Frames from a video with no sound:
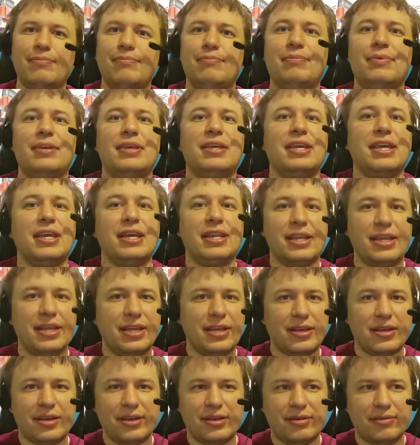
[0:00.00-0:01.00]

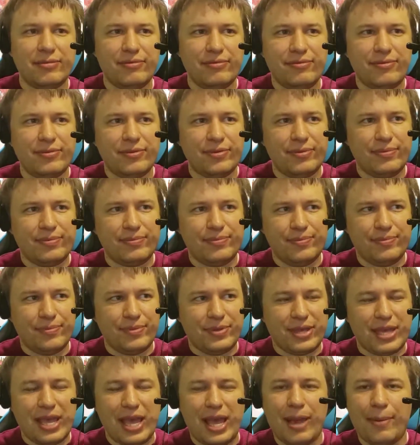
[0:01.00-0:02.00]
beginning of
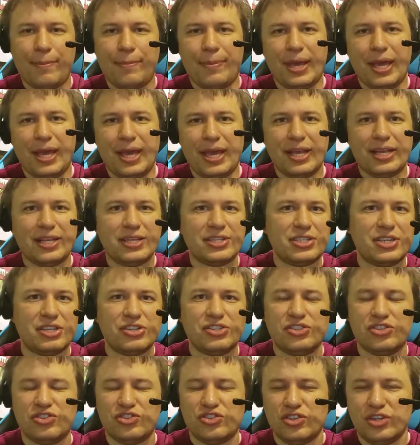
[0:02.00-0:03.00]
the campaign,
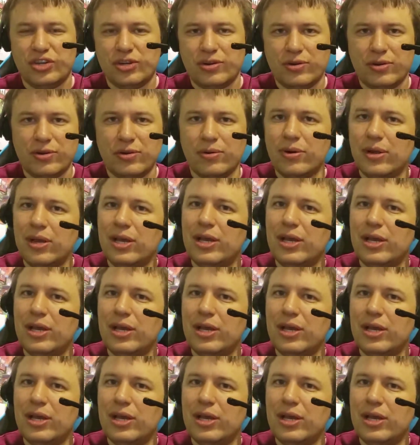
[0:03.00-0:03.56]
session 0,